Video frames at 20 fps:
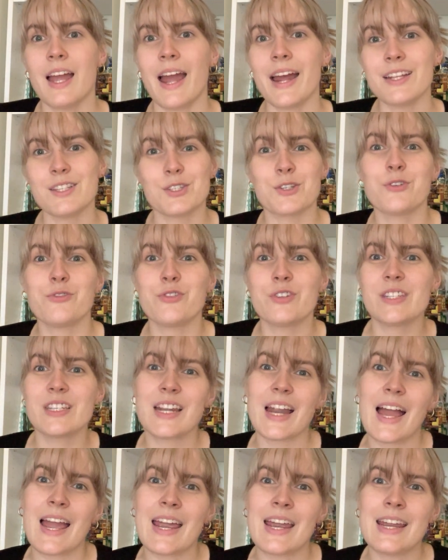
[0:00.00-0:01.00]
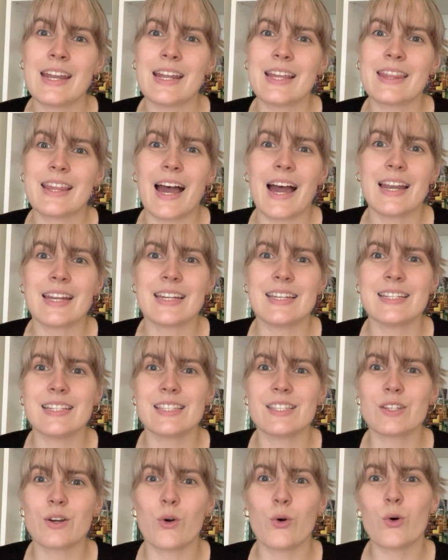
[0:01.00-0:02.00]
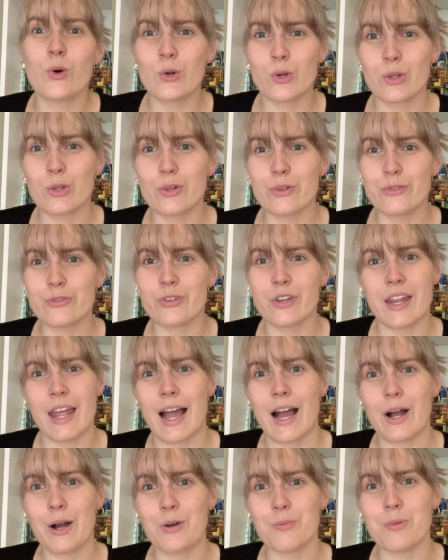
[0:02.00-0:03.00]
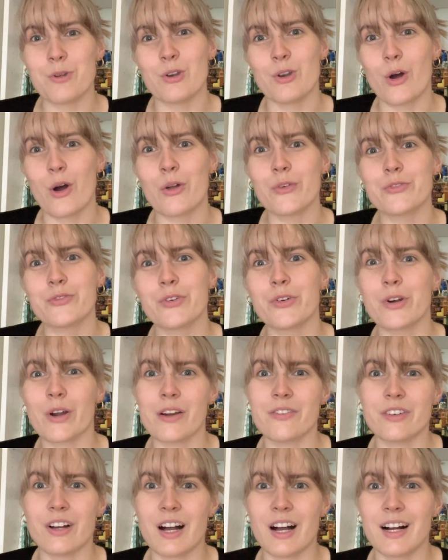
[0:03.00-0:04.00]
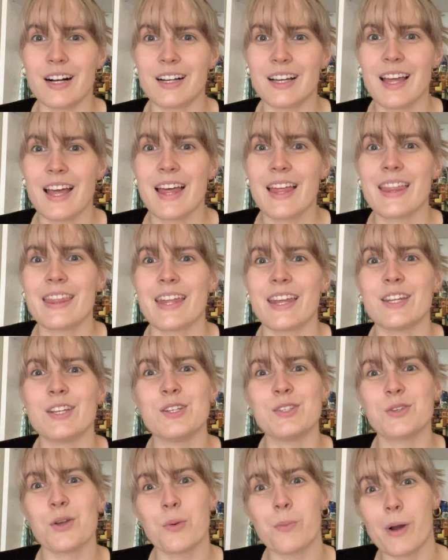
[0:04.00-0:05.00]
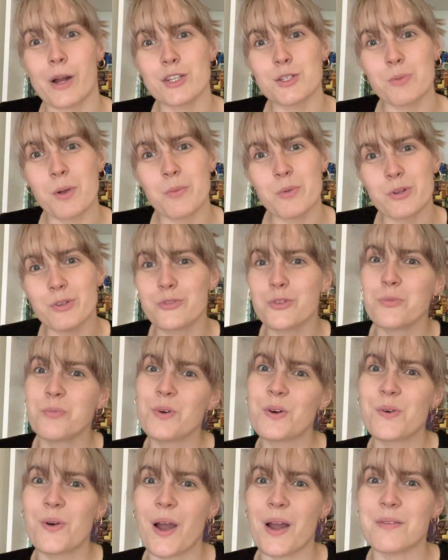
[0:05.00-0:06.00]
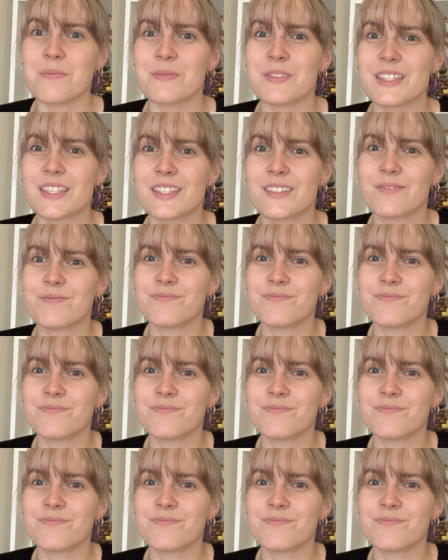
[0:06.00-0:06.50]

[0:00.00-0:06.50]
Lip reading: And so for today, that is all for now, but not forever. Thank you so much, my beautiful bookworms.